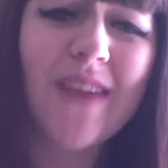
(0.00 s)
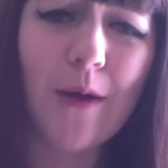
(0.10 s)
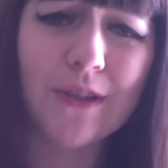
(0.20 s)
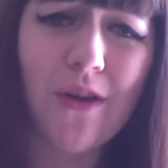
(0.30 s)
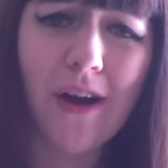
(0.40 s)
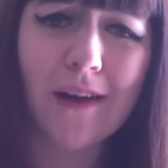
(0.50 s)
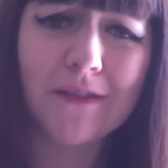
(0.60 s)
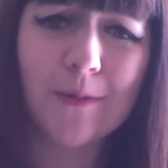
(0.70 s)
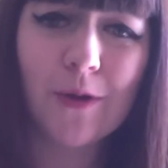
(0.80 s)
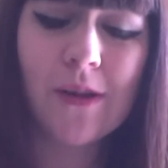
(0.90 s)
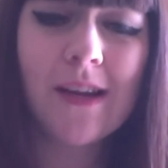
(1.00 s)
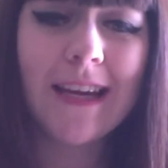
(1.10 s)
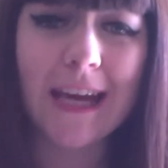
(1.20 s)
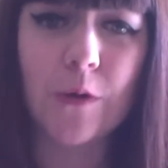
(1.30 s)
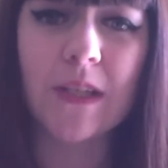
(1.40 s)
That was not comfortable.
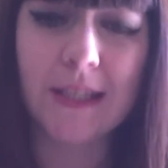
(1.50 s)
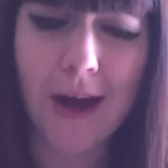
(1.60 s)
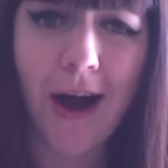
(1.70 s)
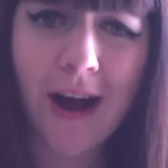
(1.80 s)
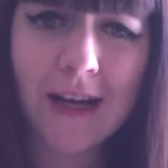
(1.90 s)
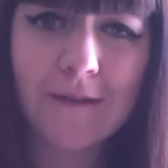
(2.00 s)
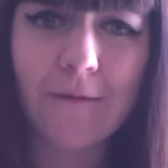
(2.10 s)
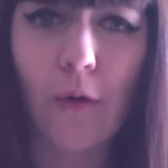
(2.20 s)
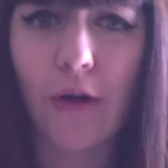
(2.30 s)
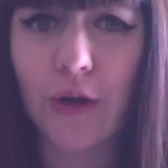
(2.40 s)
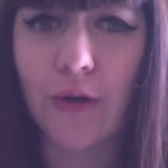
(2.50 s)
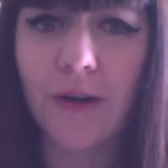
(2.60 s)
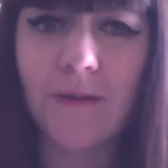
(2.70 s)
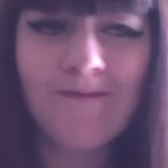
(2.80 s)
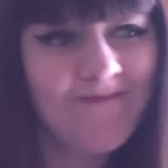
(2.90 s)
It was dark for a
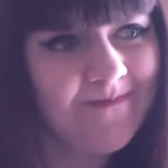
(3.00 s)
good